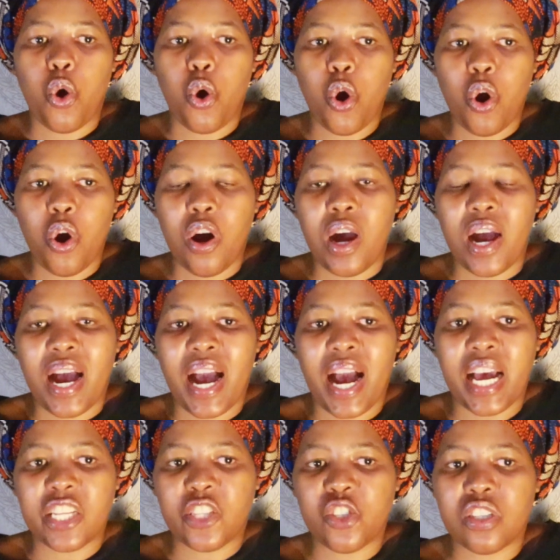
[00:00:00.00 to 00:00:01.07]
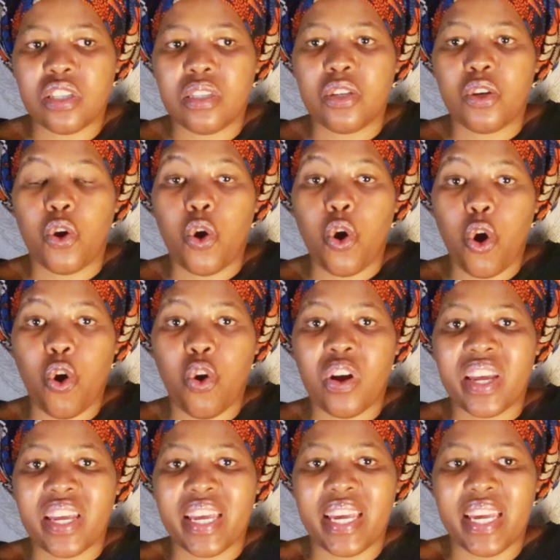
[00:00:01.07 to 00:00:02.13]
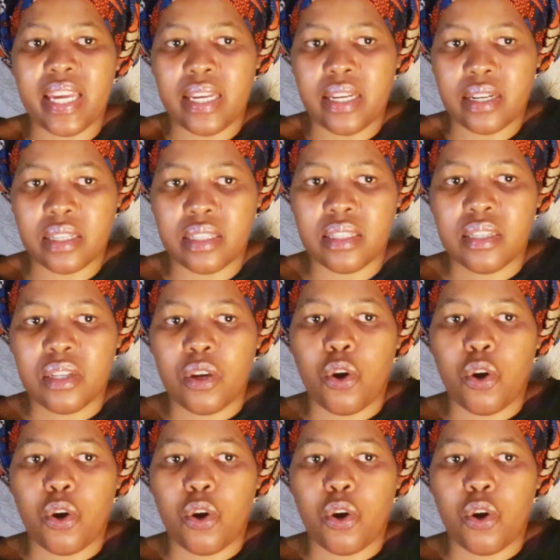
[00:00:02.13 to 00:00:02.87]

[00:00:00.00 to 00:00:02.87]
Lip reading: Oh Archie. Oh Harry.